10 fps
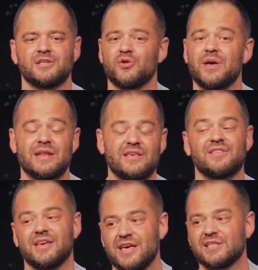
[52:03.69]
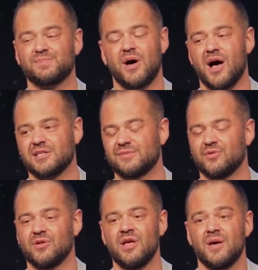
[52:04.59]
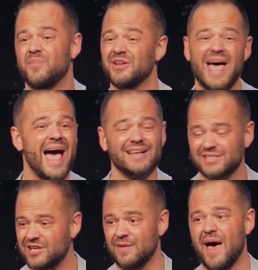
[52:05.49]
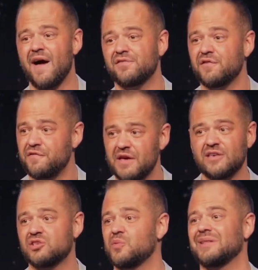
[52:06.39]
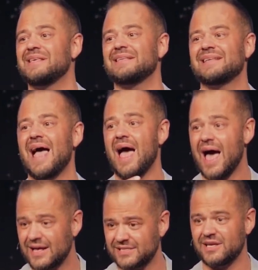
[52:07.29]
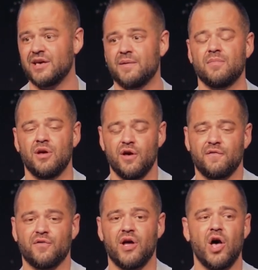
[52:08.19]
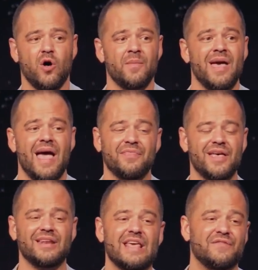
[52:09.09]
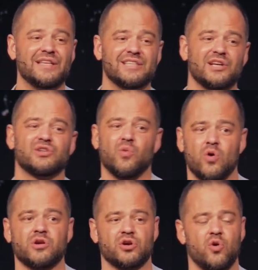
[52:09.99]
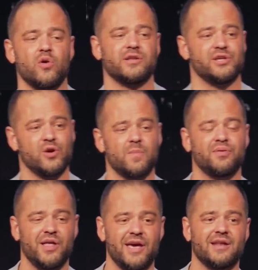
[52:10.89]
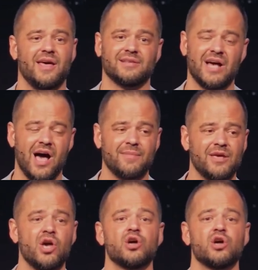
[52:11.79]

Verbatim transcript: So anything is possible. But ask Him, have the faith to at least ask Him for help. And then if He doesn't work according to your plan and timing,